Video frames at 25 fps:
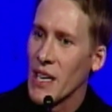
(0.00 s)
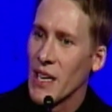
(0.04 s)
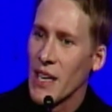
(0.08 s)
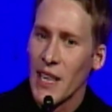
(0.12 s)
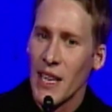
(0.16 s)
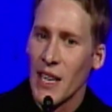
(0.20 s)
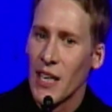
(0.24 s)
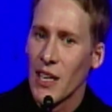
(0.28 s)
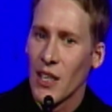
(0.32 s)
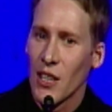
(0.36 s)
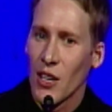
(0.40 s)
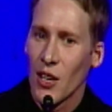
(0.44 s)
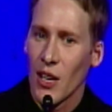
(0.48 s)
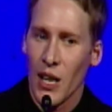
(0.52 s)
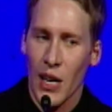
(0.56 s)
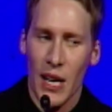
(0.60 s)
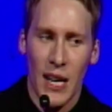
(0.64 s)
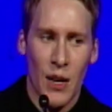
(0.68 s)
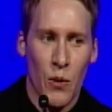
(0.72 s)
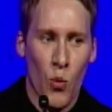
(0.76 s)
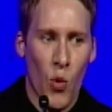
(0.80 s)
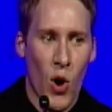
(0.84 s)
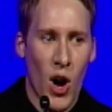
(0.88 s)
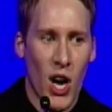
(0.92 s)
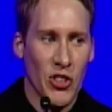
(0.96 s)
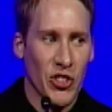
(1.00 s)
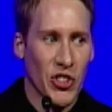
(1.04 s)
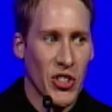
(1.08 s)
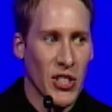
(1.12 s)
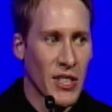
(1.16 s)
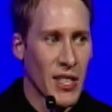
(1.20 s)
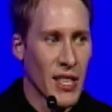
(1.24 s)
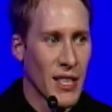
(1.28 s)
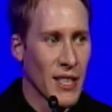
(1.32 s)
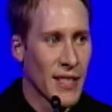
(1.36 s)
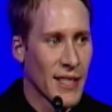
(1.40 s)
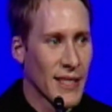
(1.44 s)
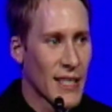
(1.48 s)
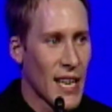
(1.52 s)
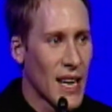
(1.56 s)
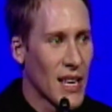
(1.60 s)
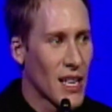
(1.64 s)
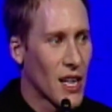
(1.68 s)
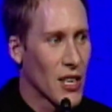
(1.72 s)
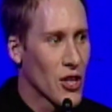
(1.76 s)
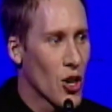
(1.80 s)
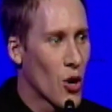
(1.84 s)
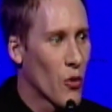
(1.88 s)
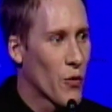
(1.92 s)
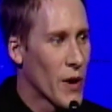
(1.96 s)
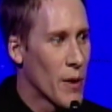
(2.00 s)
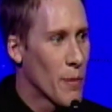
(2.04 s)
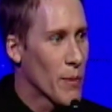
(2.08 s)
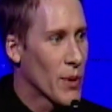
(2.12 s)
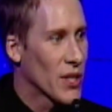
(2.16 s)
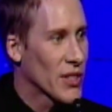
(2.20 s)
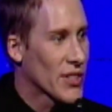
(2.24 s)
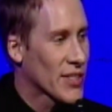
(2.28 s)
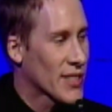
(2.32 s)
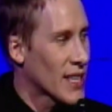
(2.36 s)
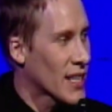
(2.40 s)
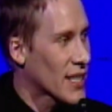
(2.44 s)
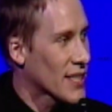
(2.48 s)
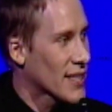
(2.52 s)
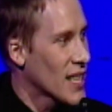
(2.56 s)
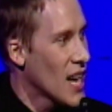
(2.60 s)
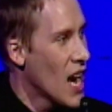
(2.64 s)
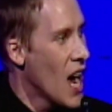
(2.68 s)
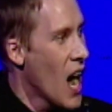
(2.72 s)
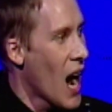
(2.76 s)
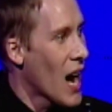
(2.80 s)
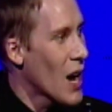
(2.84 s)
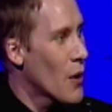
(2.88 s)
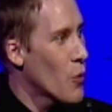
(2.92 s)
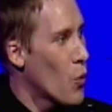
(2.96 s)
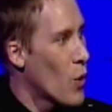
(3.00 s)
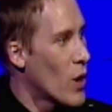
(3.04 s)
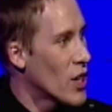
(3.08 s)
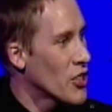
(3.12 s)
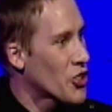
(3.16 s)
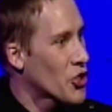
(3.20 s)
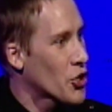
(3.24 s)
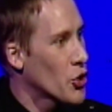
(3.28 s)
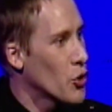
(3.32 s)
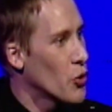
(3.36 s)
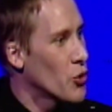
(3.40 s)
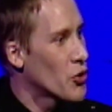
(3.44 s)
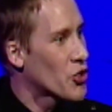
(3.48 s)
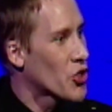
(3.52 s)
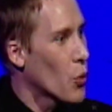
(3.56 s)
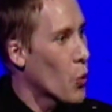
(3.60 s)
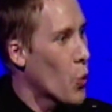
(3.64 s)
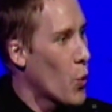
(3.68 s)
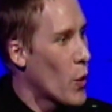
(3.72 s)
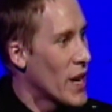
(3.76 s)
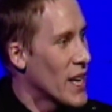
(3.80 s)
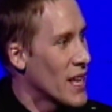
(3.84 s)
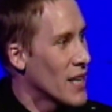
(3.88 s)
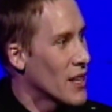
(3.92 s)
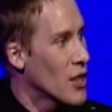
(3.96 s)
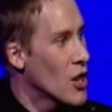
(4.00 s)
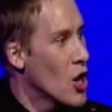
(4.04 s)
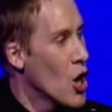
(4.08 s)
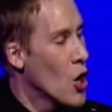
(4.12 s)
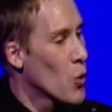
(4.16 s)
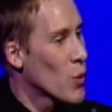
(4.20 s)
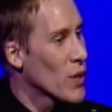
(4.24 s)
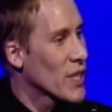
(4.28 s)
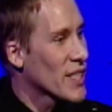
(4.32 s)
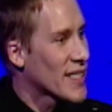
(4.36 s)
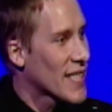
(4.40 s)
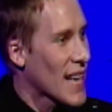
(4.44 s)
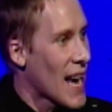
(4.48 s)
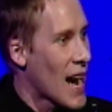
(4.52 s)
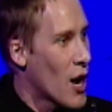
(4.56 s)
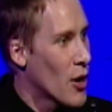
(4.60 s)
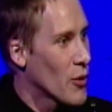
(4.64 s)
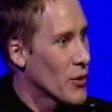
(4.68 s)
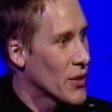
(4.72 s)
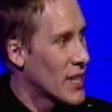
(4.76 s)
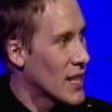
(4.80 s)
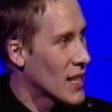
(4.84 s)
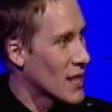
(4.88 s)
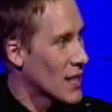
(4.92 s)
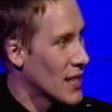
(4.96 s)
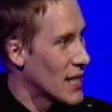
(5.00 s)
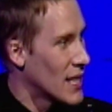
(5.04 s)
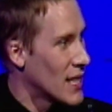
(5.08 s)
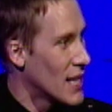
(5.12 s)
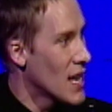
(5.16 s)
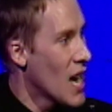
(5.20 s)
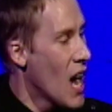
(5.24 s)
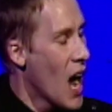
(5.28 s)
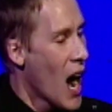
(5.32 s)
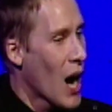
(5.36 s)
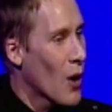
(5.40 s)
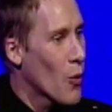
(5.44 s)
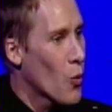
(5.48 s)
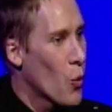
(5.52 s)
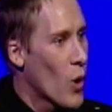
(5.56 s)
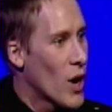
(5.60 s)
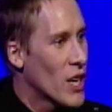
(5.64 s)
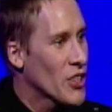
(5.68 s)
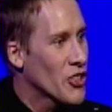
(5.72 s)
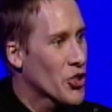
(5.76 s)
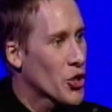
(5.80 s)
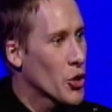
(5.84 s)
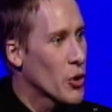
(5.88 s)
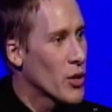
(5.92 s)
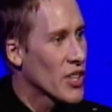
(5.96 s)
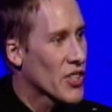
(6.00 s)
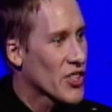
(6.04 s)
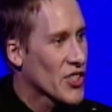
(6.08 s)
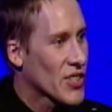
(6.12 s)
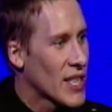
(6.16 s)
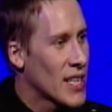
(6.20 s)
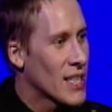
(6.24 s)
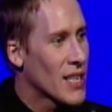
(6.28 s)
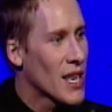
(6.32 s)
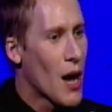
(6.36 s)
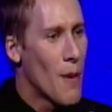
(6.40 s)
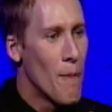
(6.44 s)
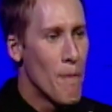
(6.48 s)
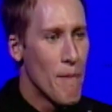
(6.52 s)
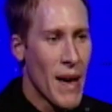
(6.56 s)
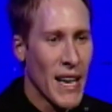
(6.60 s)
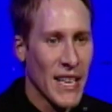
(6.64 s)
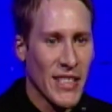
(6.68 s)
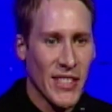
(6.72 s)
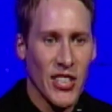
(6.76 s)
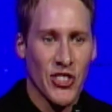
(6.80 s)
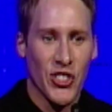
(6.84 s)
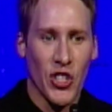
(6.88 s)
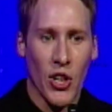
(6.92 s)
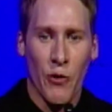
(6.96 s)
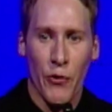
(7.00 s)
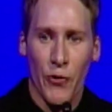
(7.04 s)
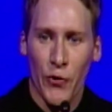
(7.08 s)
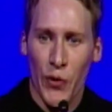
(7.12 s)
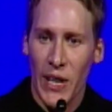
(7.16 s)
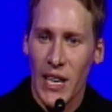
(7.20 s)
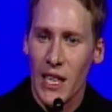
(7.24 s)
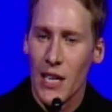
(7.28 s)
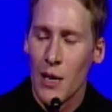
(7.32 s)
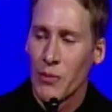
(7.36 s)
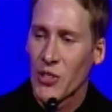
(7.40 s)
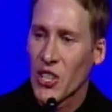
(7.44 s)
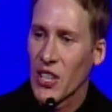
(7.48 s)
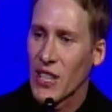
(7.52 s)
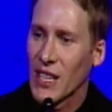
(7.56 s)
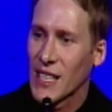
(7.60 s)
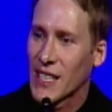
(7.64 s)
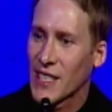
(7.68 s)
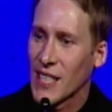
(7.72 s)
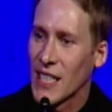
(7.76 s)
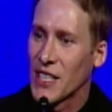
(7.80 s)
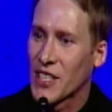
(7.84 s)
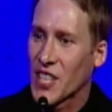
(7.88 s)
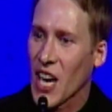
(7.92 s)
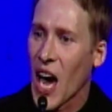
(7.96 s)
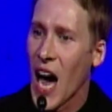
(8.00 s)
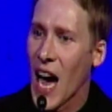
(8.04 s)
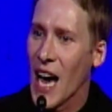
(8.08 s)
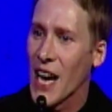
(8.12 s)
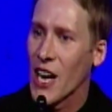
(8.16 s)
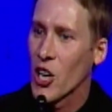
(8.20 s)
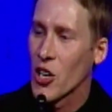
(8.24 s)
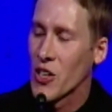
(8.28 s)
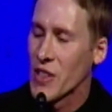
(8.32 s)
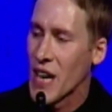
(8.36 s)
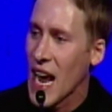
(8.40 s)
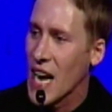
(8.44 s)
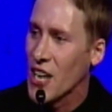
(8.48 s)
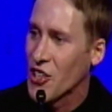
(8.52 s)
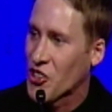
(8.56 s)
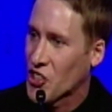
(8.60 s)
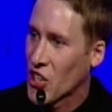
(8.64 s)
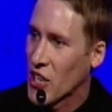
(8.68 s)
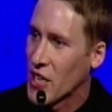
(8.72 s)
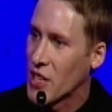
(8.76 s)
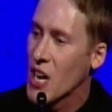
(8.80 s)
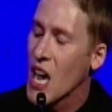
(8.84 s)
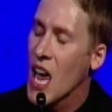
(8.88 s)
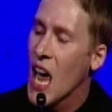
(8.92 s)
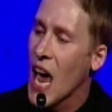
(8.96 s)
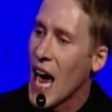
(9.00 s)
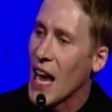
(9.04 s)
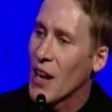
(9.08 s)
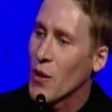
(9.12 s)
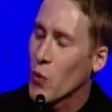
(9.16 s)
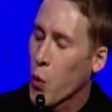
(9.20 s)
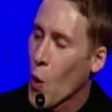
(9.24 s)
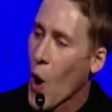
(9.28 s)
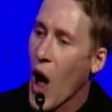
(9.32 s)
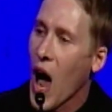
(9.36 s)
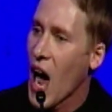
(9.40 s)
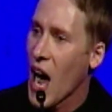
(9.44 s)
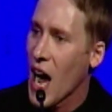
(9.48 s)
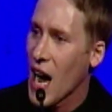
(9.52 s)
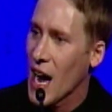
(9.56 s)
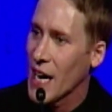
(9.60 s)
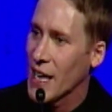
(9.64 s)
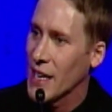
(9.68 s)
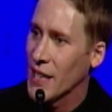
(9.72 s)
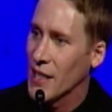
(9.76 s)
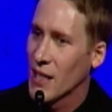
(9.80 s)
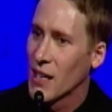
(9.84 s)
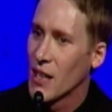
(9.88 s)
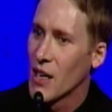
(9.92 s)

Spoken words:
here in Washington State on November 6th. I want you to win resoundingly. I want you to send a message of freedom to this entire nation. And why?